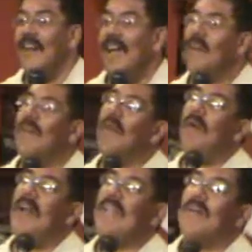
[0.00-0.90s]
I don't know
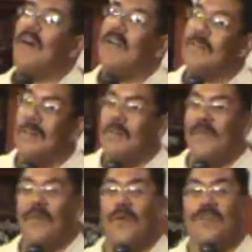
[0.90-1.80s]
why he called me
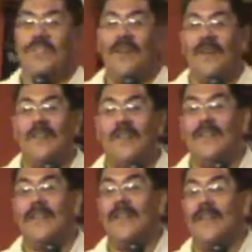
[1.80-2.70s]
before
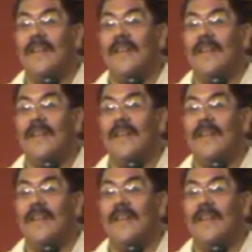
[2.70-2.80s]
church.